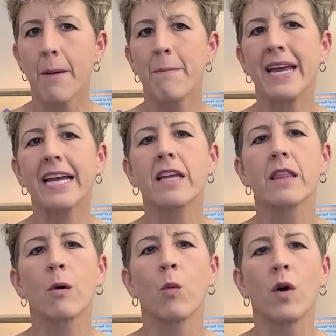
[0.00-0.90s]
pick
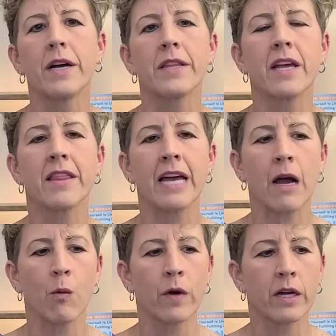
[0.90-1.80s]
the one
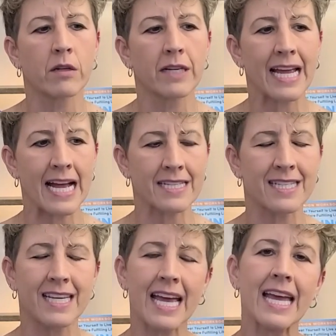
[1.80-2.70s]
that will
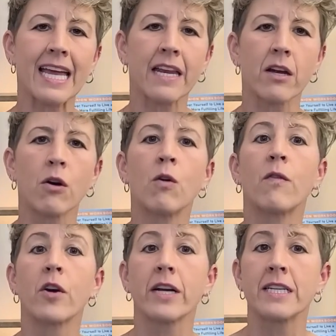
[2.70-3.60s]
cascade
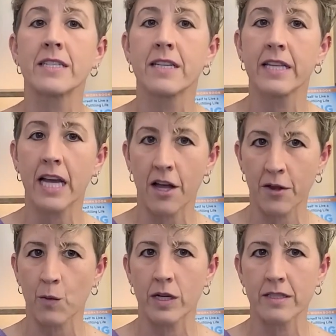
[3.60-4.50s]
over into the
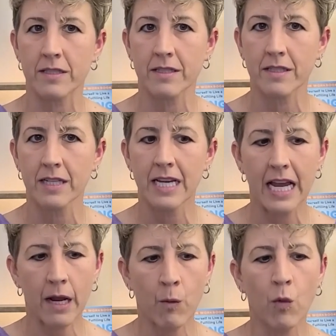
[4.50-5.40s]
other ones.
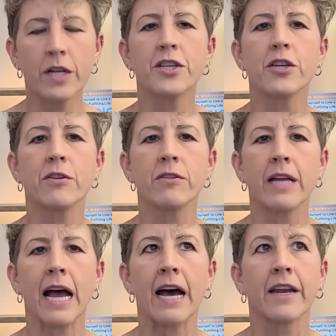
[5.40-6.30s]
And once you do
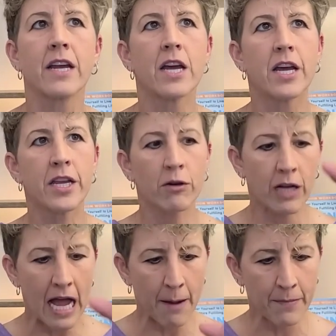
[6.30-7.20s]
that, you'll
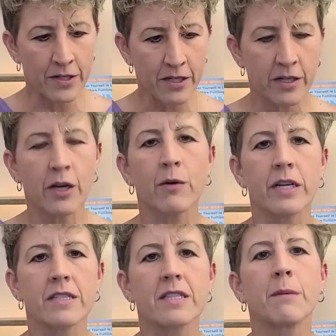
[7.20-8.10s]
happen to
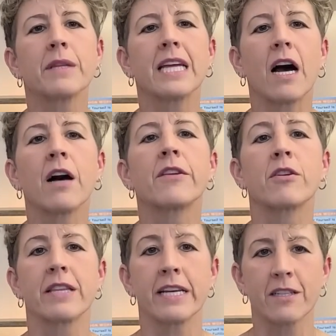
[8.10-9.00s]
notice some of the other
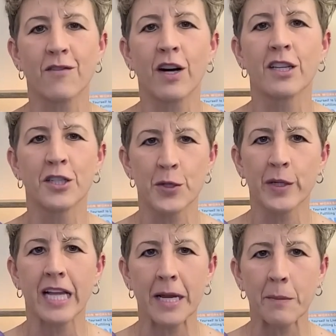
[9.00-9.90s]
things fall into
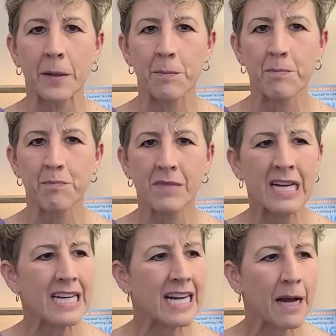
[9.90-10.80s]
alignment.
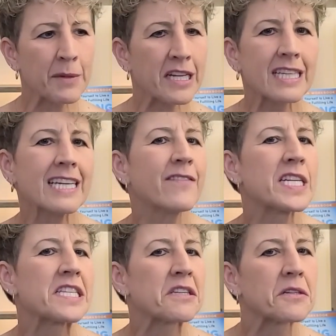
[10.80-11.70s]
I'm going to leave
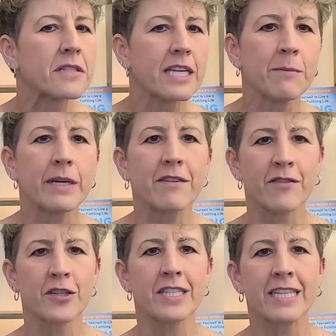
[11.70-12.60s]
this little tidbit
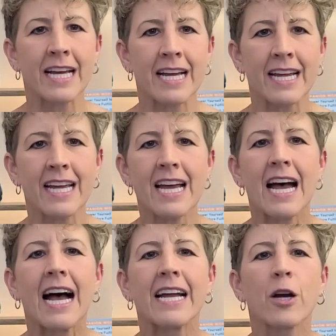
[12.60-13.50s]
for today.
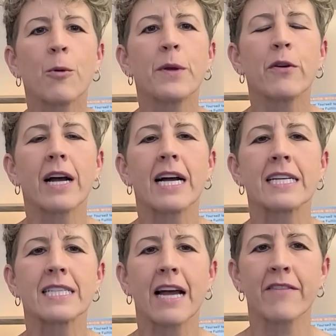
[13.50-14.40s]
I hope you guys have